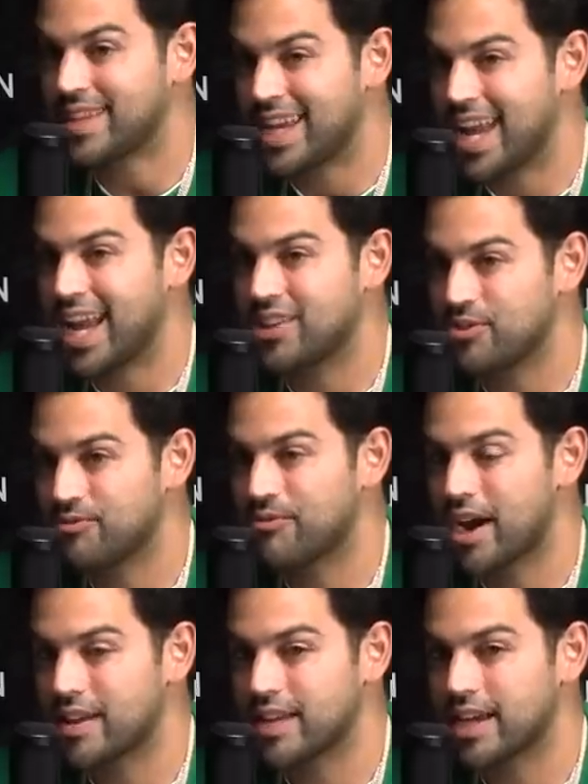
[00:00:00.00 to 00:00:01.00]
And you
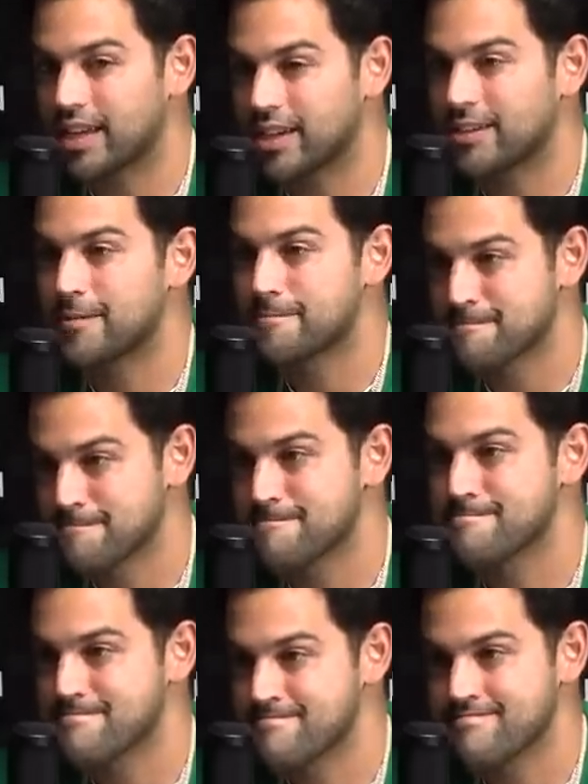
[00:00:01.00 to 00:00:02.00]
find so like not
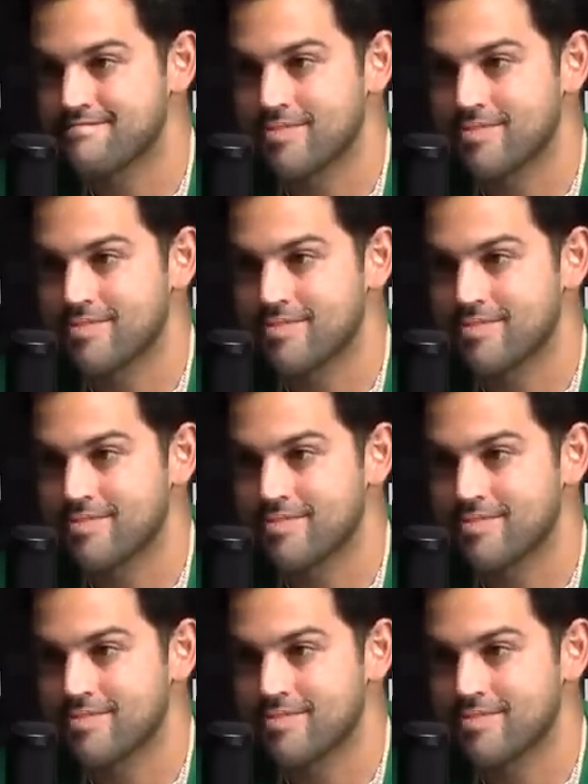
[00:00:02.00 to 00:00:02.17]
skate, you